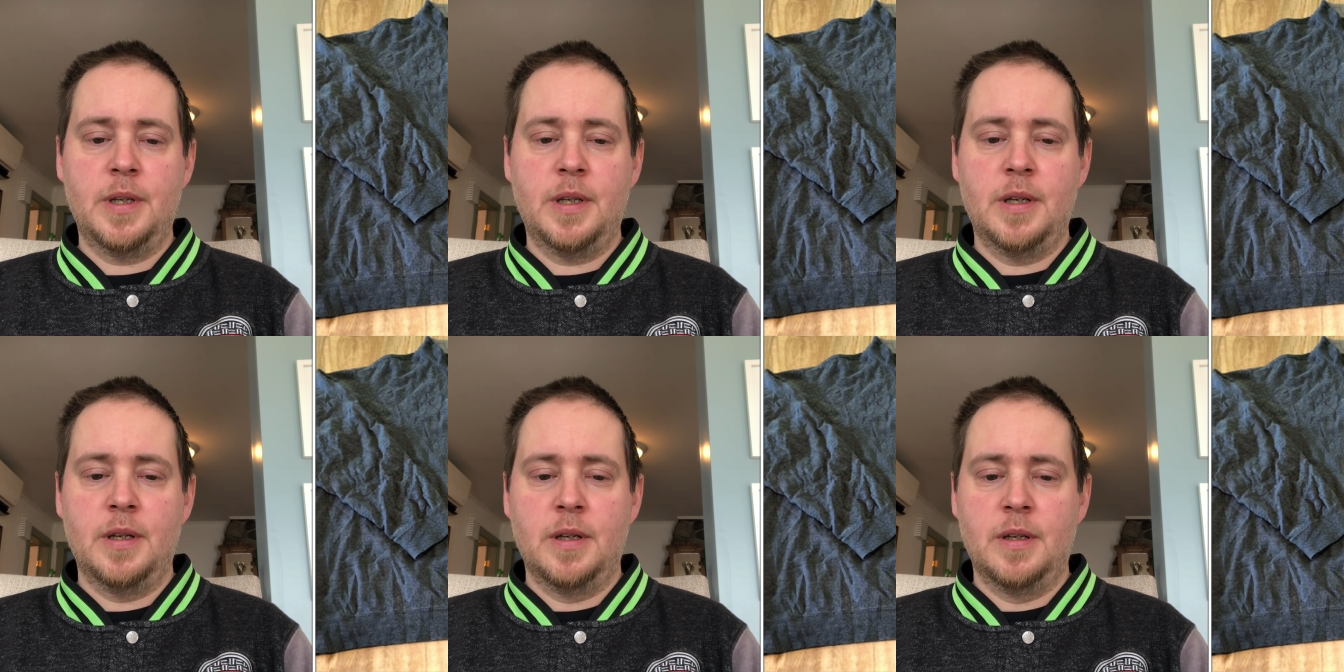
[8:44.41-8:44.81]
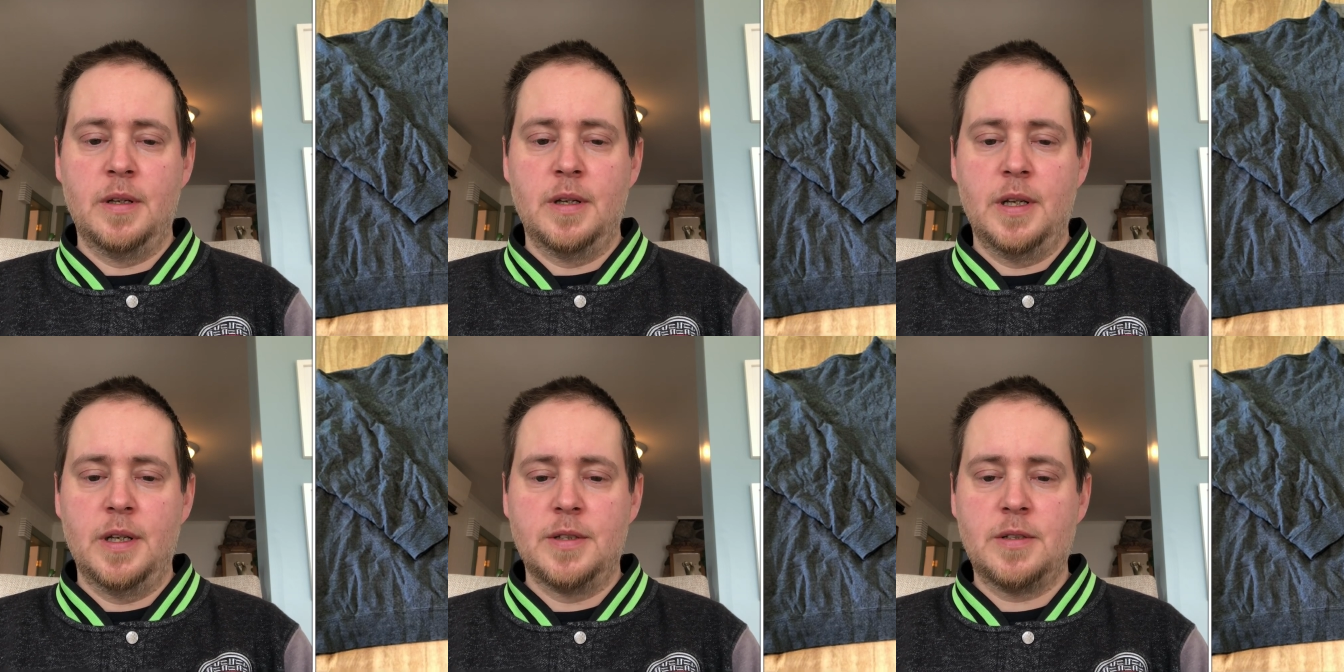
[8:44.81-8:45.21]

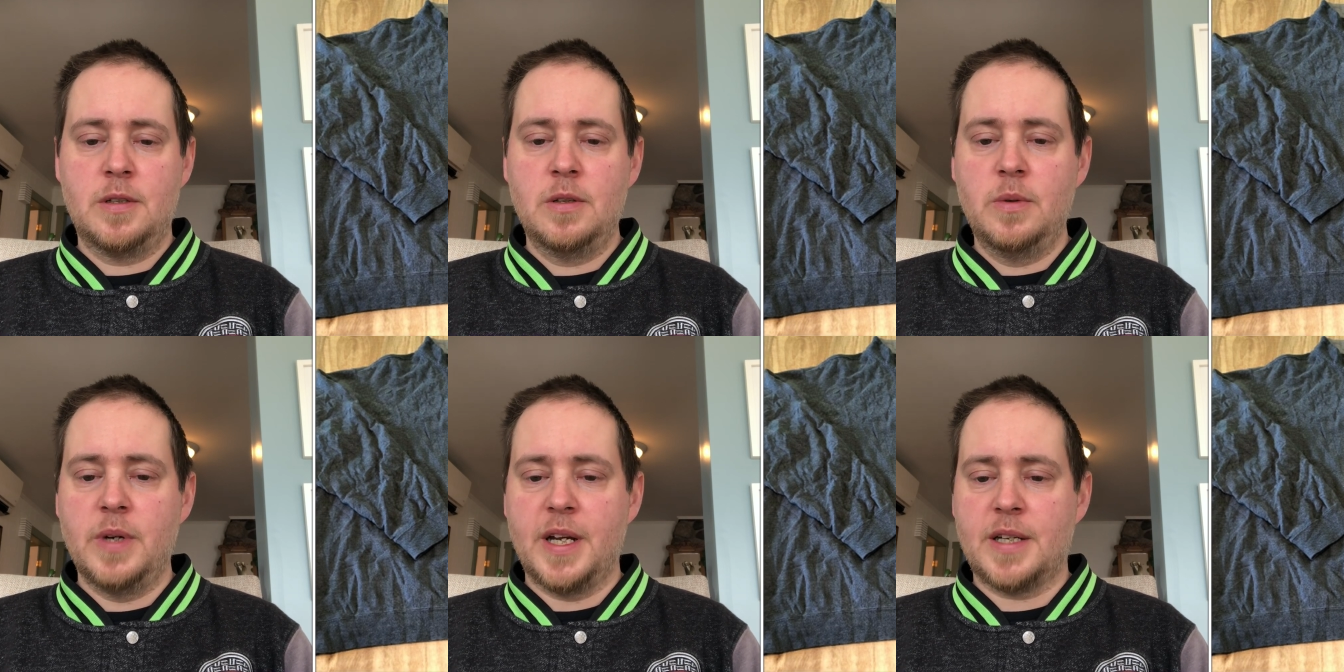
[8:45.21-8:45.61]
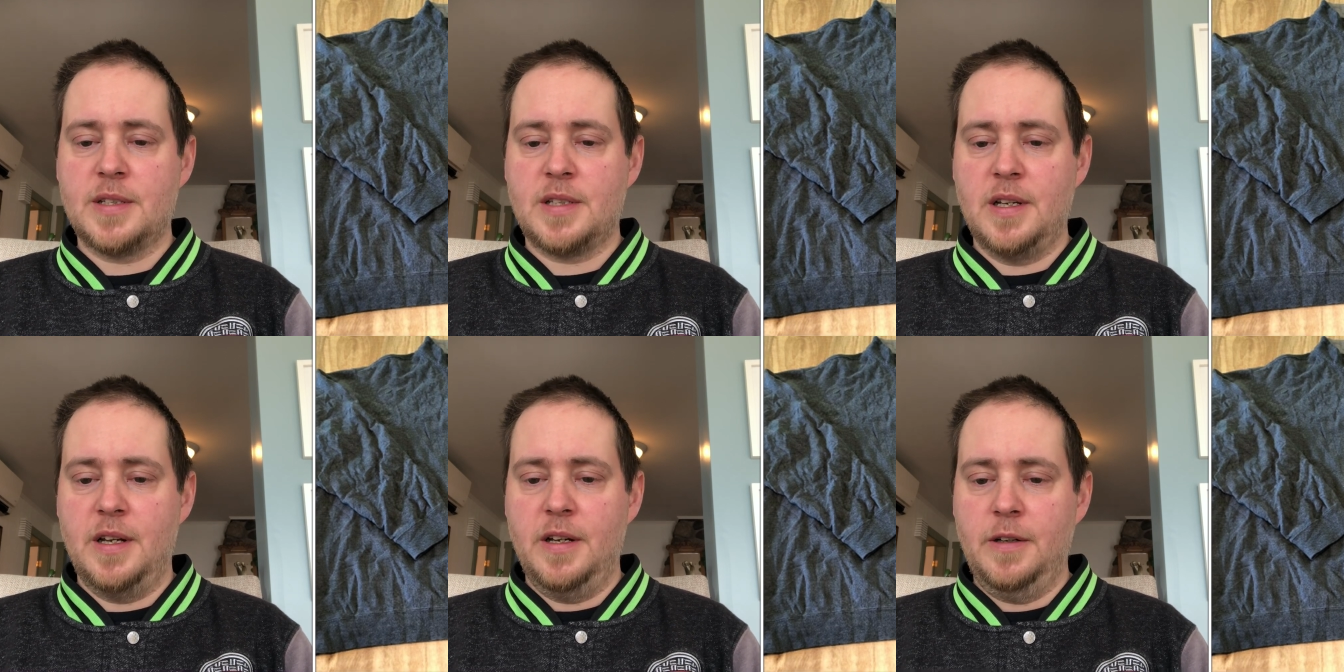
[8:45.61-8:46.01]
in a
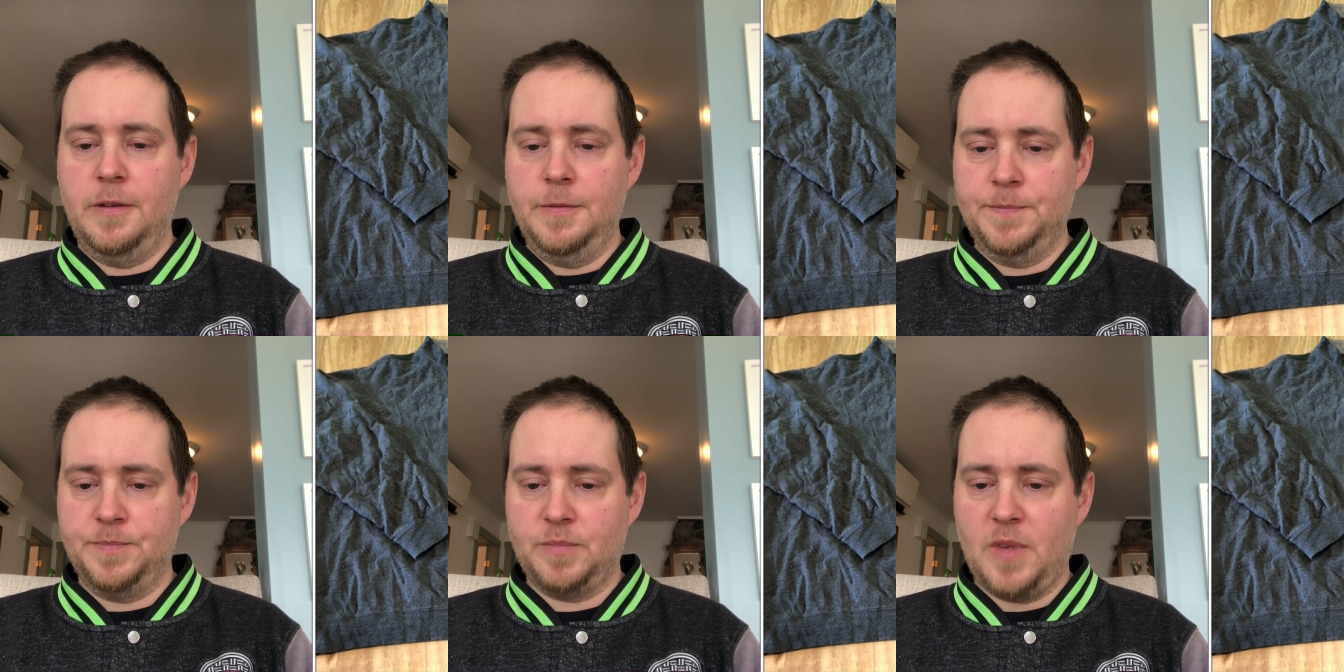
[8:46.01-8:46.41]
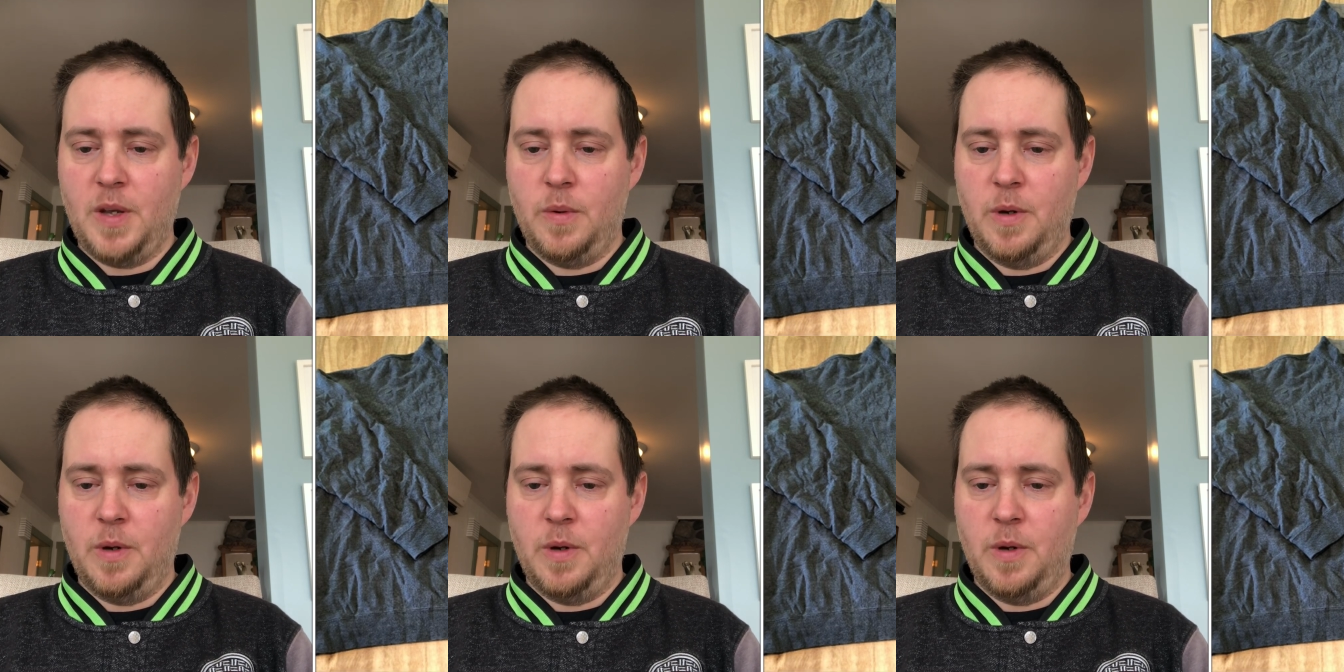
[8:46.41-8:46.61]
2XL.